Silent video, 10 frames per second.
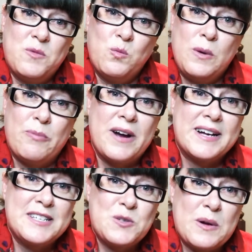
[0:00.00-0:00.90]
We
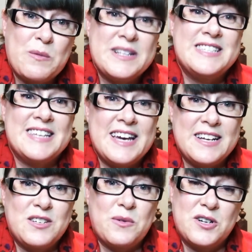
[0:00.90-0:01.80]
practiced what we'd say
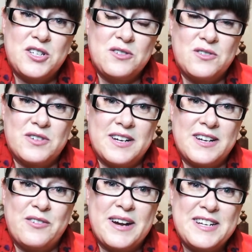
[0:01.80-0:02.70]
to our children
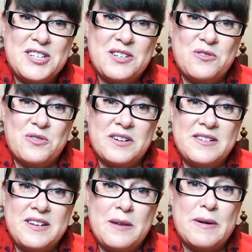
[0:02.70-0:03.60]
and
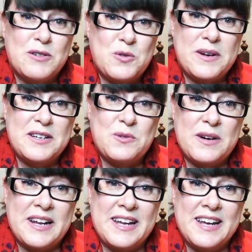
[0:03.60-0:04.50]
grandchildren about
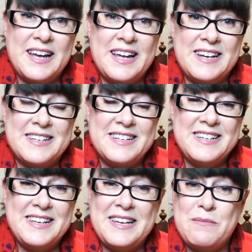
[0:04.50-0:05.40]
2020, and
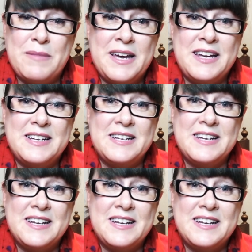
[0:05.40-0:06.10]
it made